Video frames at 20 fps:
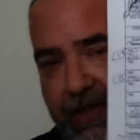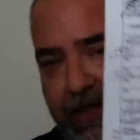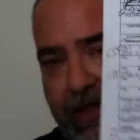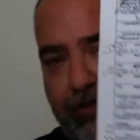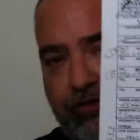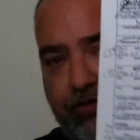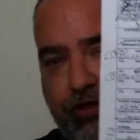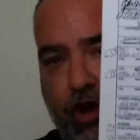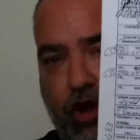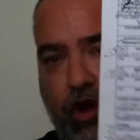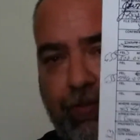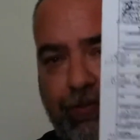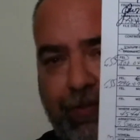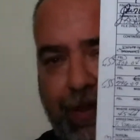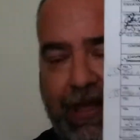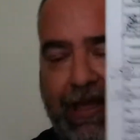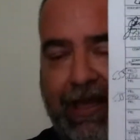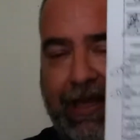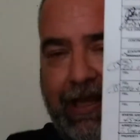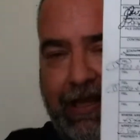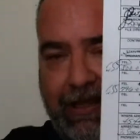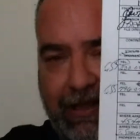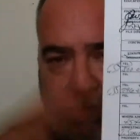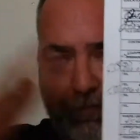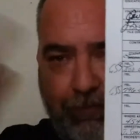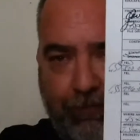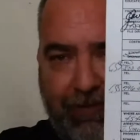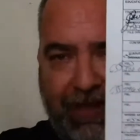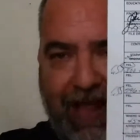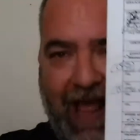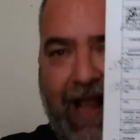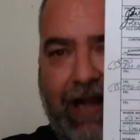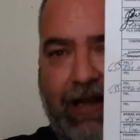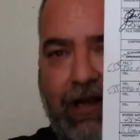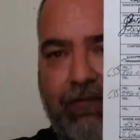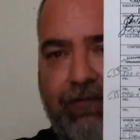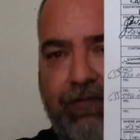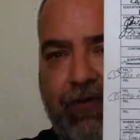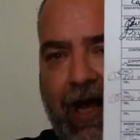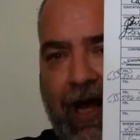saw me in the black
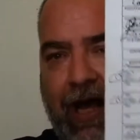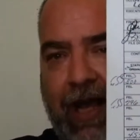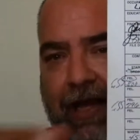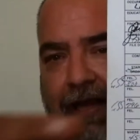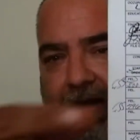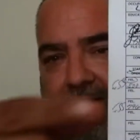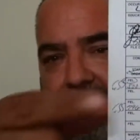of night